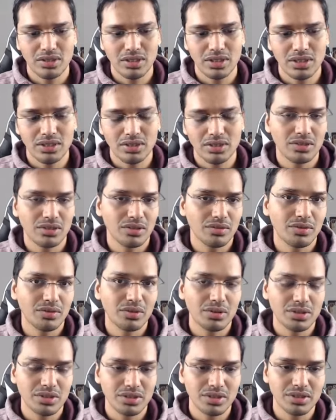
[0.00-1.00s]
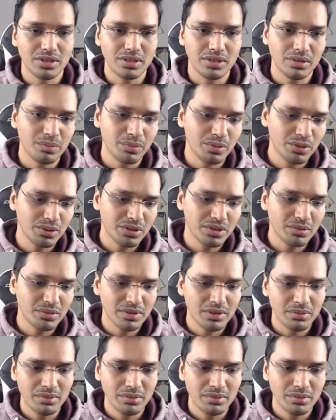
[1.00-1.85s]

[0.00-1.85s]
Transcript: is of course possible,